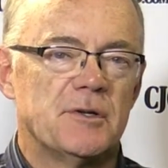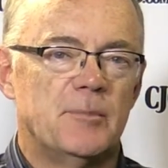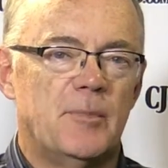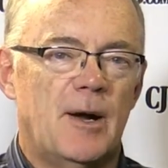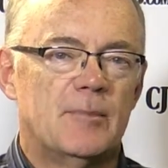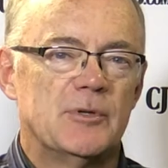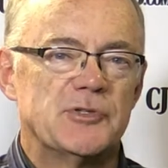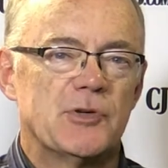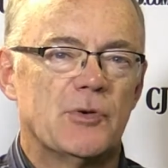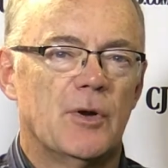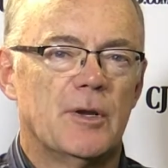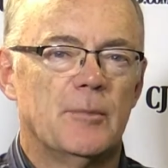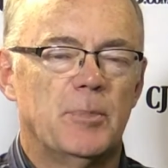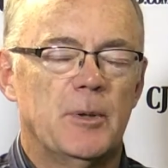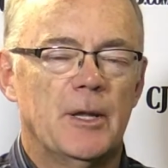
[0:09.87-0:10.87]
The Bombers are
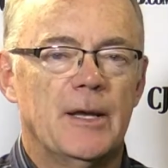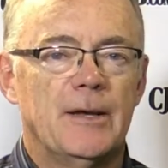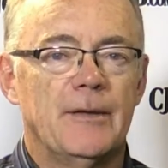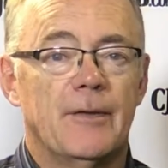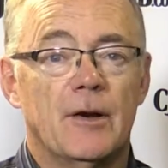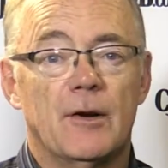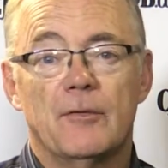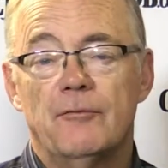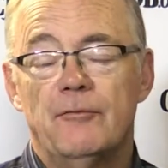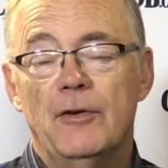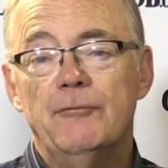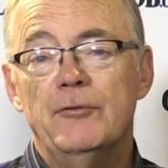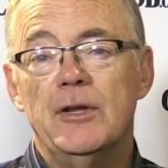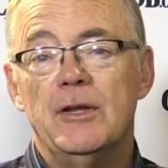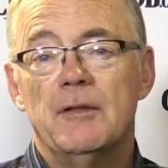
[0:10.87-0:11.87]
going to play their
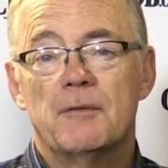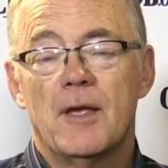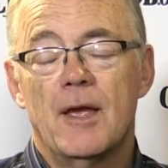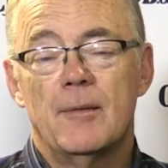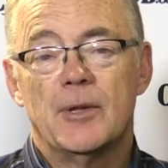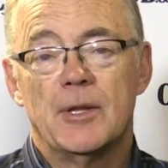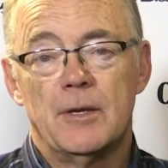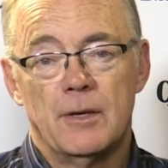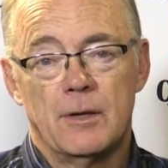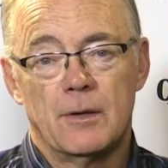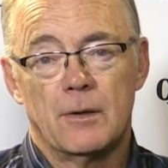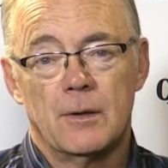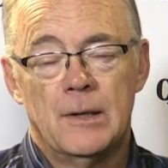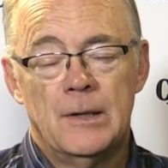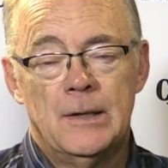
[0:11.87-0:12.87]
15th game of the
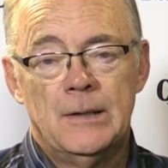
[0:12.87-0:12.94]
year